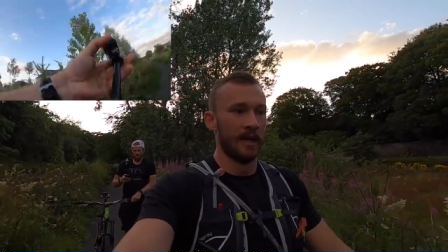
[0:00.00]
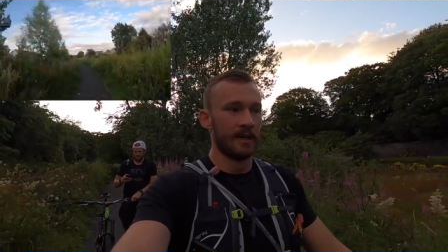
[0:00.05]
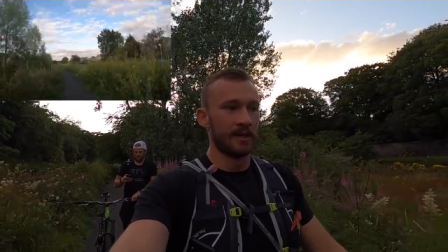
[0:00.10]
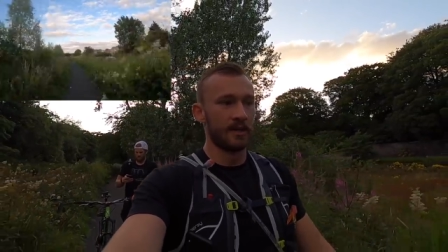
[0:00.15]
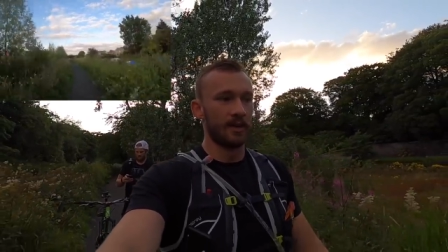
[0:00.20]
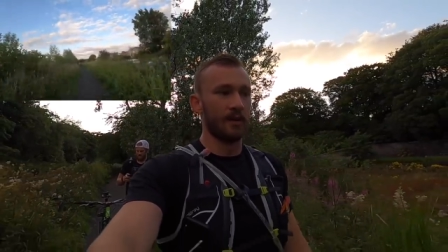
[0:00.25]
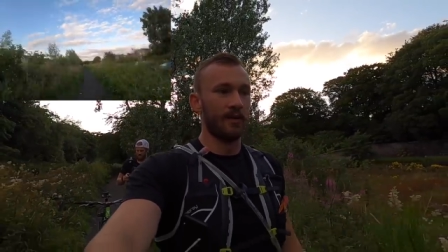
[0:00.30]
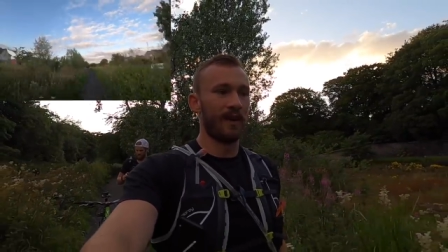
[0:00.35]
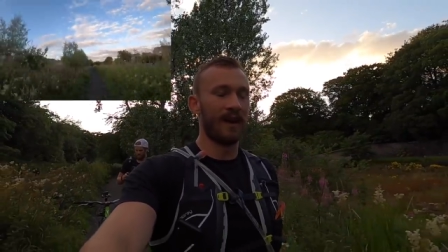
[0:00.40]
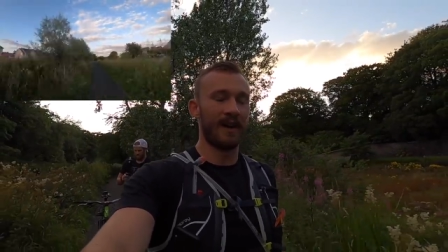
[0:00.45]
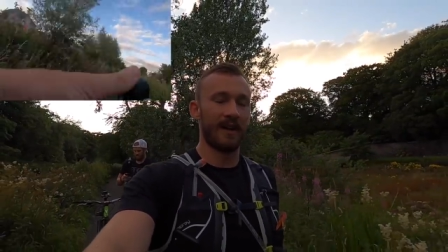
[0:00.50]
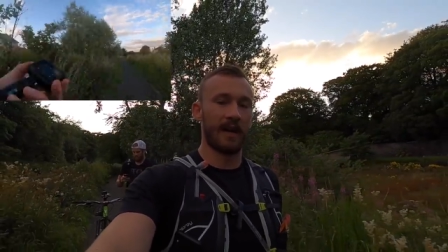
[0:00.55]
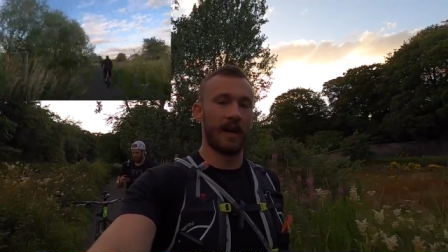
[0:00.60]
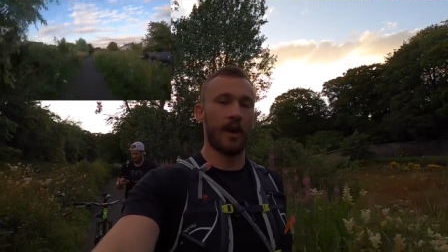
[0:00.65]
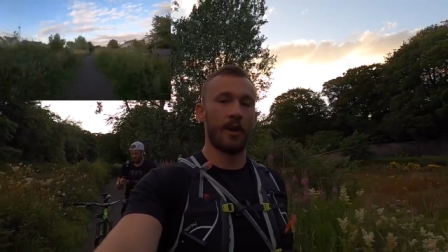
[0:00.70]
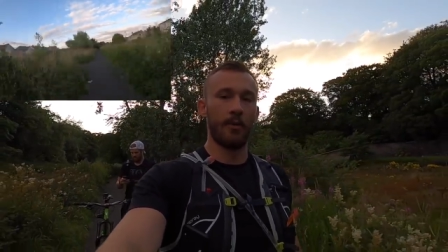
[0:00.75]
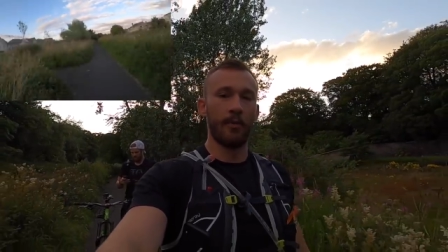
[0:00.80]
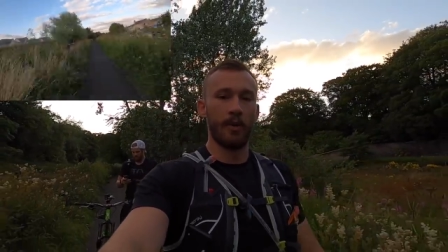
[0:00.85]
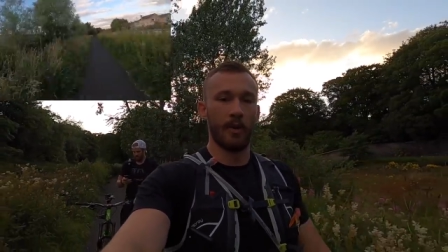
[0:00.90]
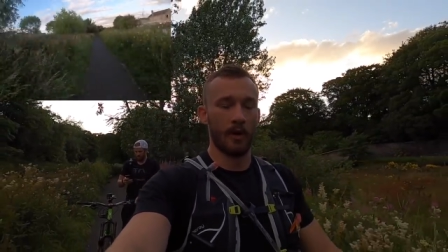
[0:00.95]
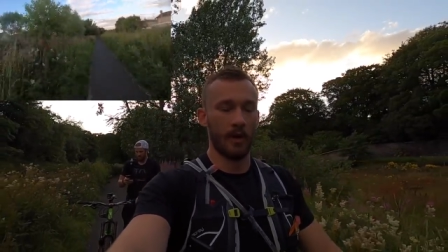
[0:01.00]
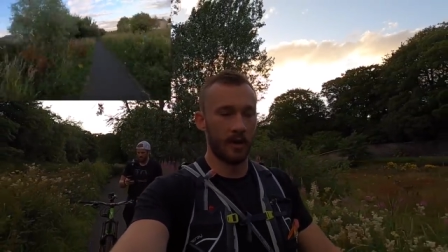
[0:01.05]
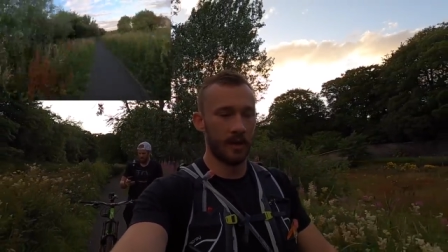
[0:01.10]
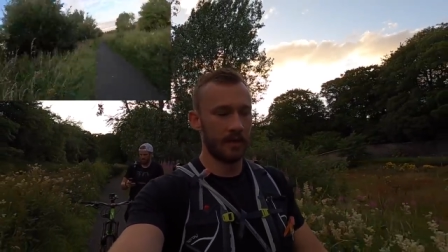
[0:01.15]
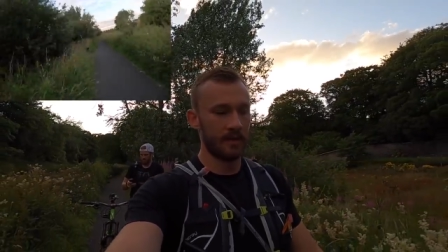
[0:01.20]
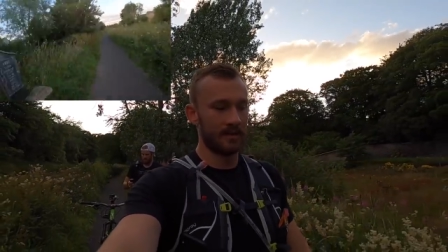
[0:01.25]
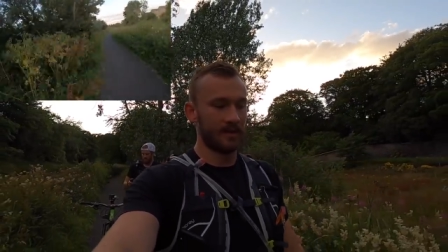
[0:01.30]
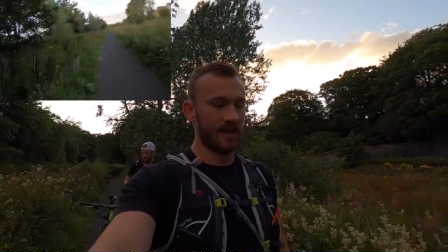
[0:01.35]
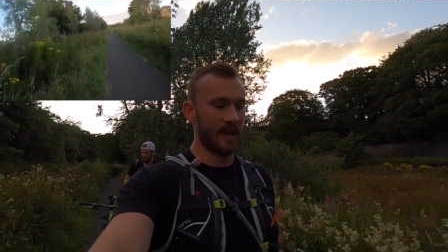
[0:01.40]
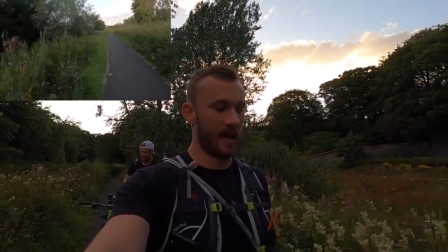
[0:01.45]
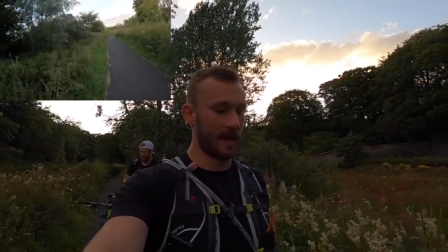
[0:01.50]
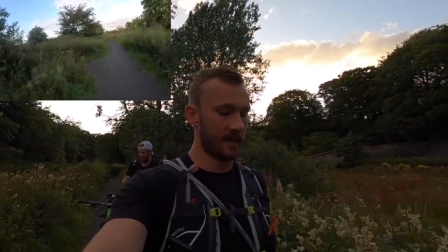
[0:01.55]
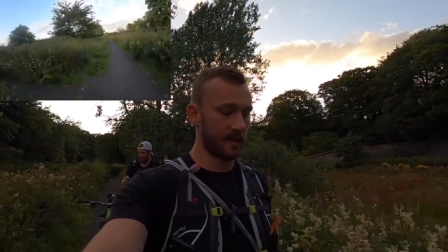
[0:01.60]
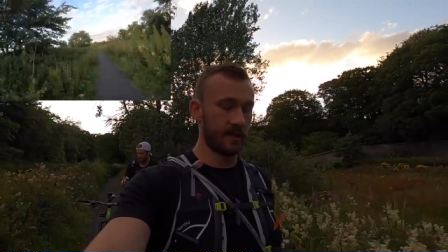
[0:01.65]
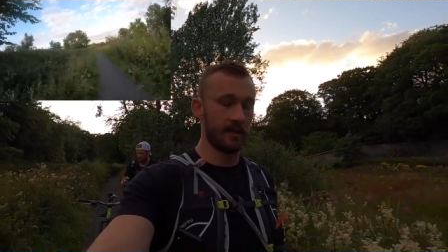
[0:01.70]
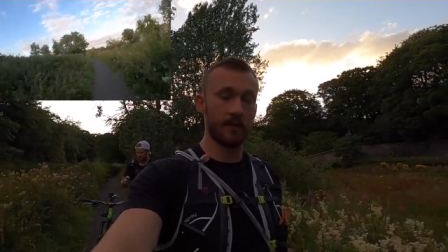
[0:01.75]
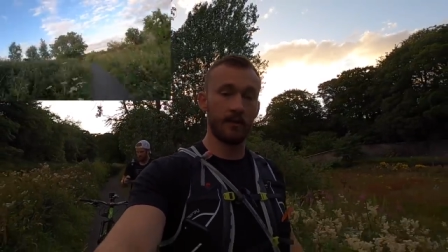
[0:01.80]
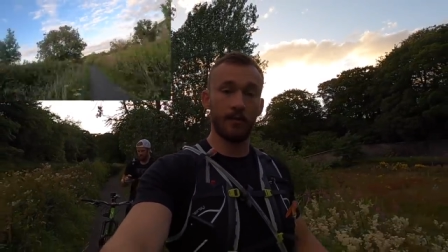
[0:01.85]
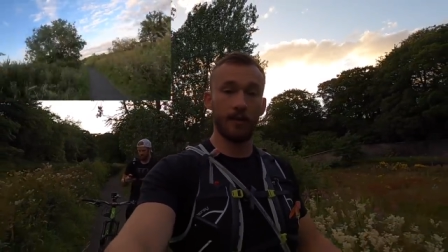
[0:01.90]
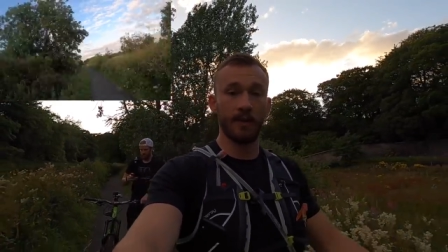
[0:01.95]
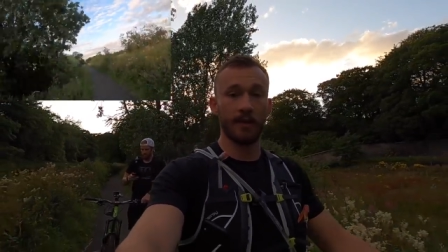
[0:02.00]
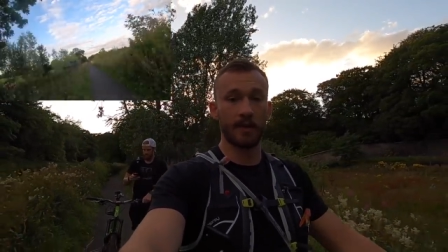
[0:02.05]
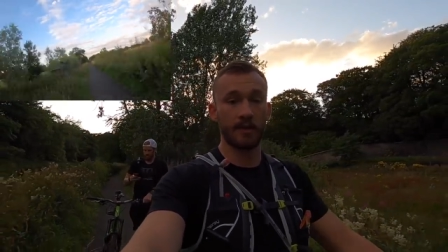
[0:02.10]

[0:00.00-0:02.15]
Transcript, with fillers: sort of high output test with